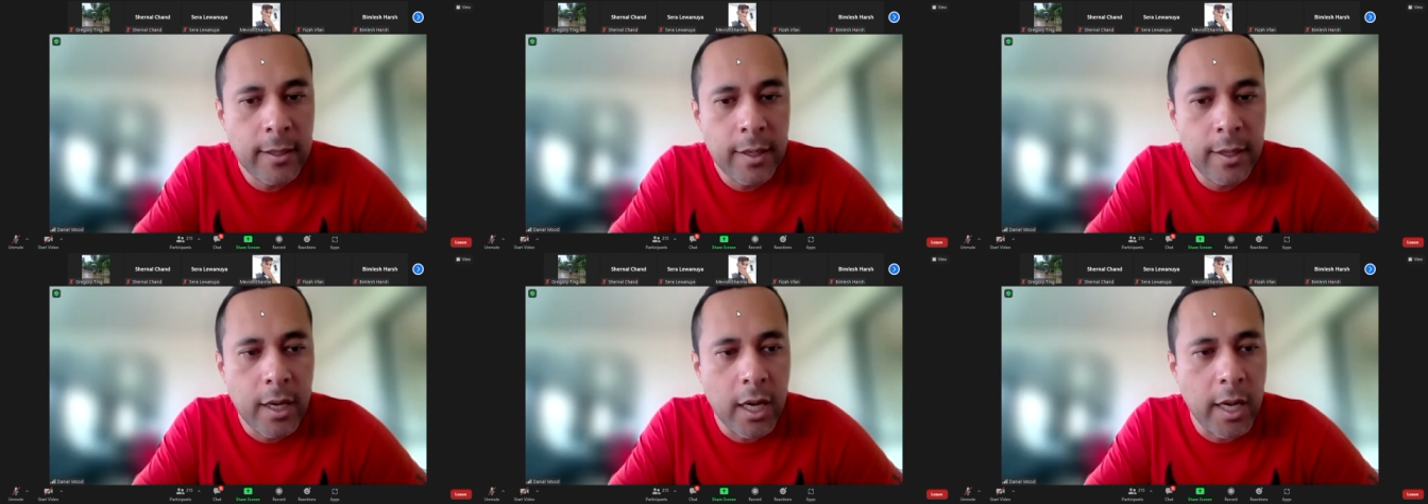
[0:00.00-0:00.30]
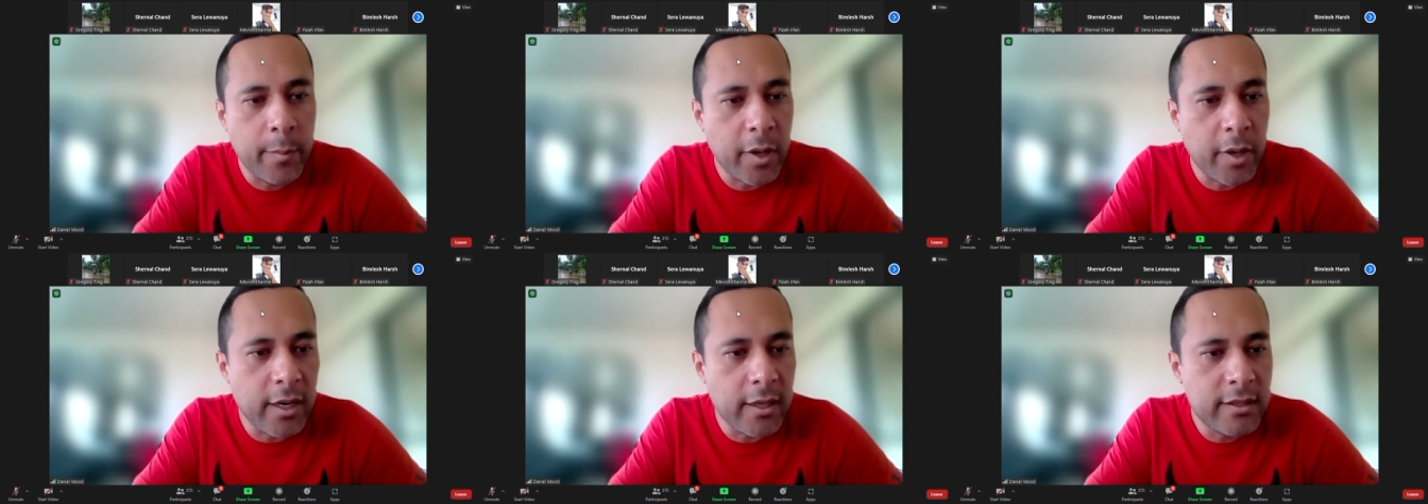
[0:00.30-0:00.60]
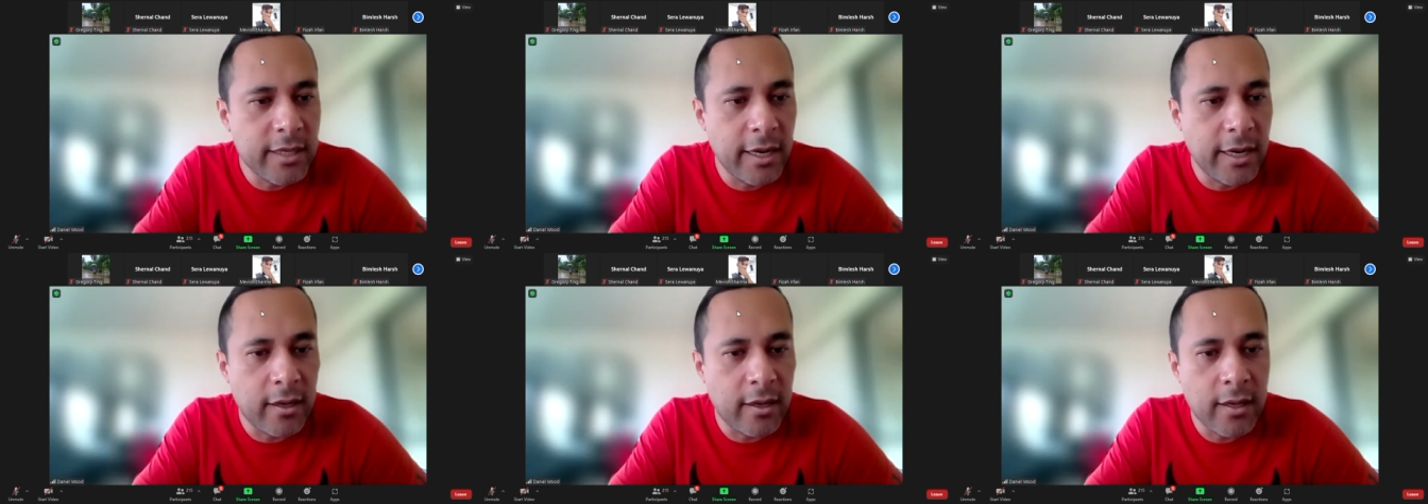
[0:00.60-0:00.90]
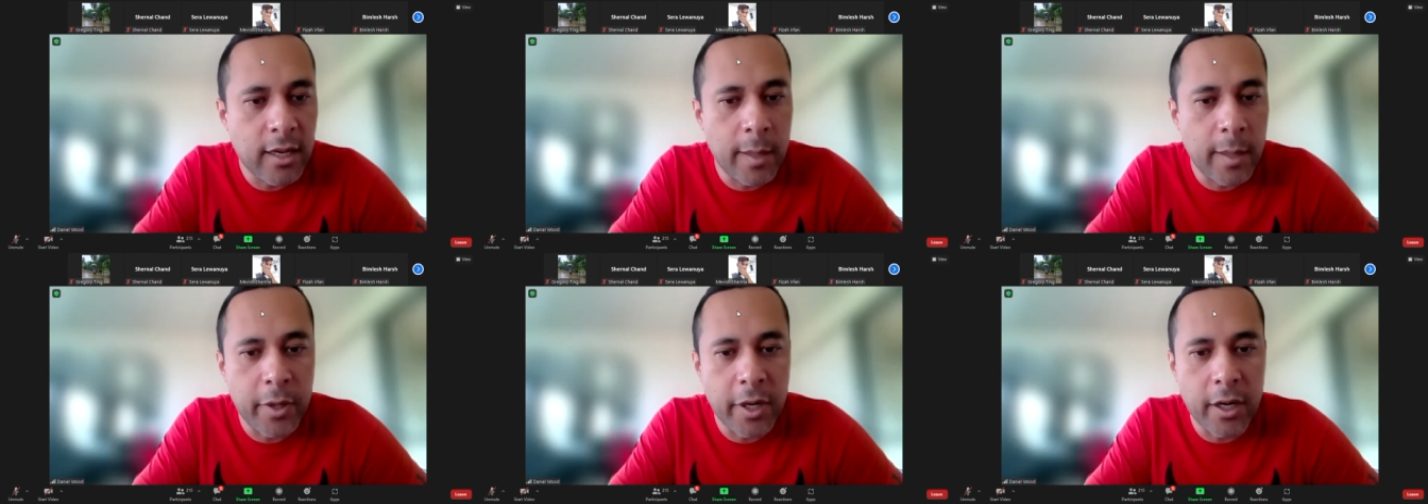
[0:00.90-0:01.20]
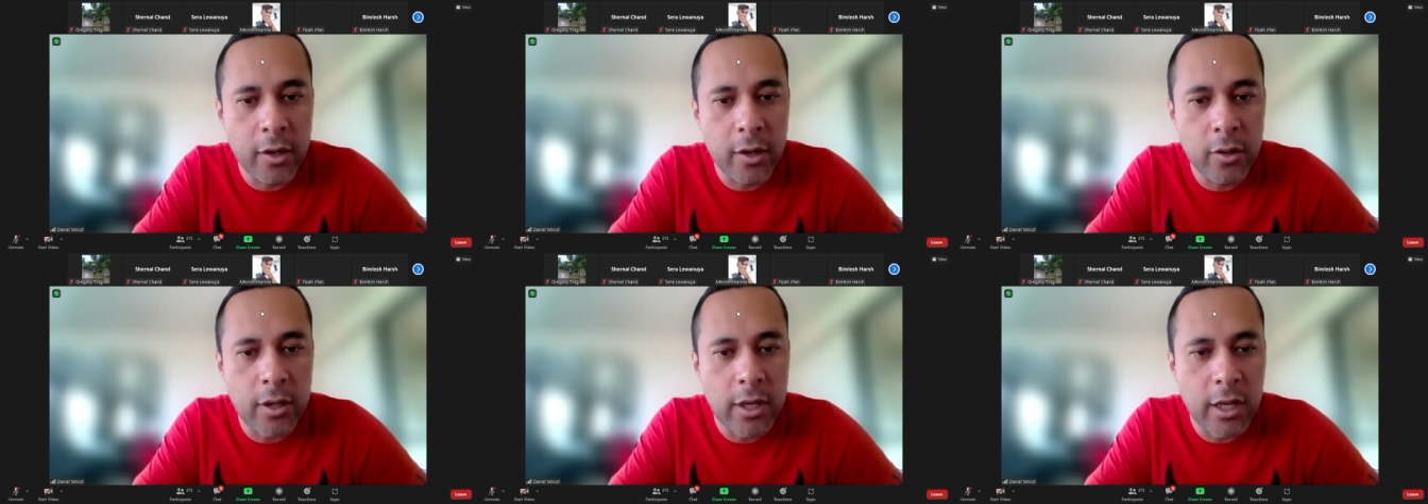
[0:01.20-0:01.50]
I'm going to
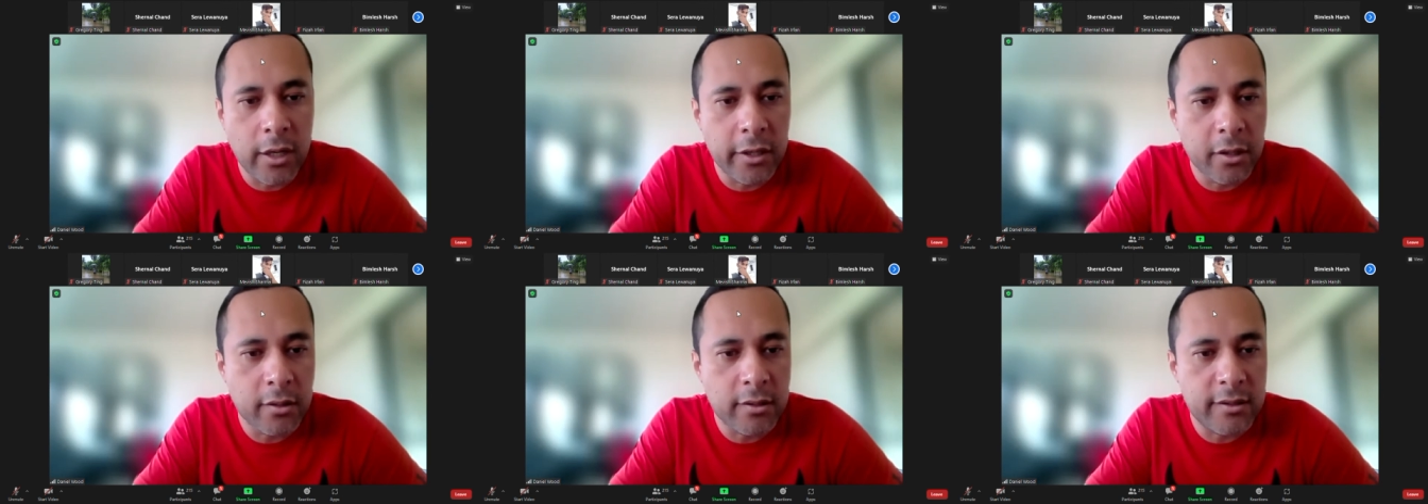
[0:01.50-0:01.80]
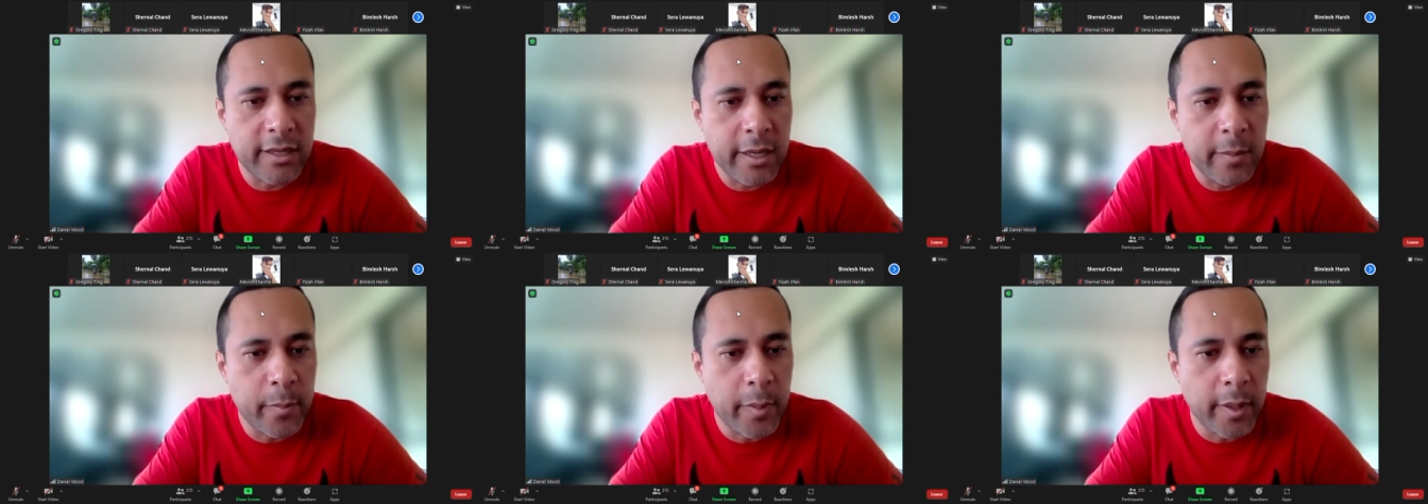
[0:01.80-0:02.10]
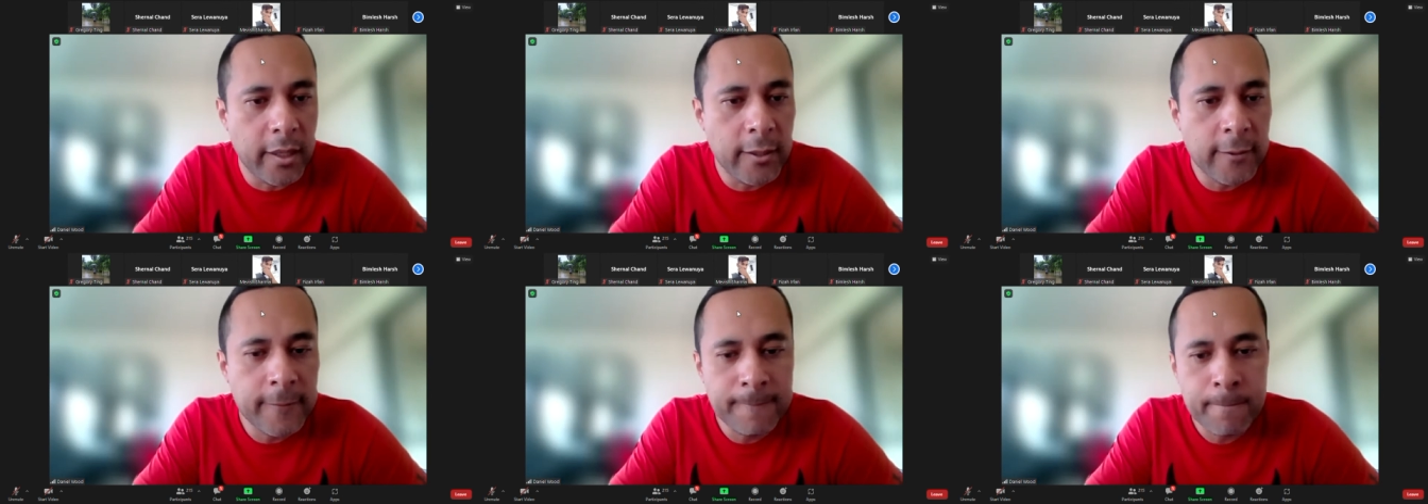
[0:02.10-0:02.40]
look a little deeper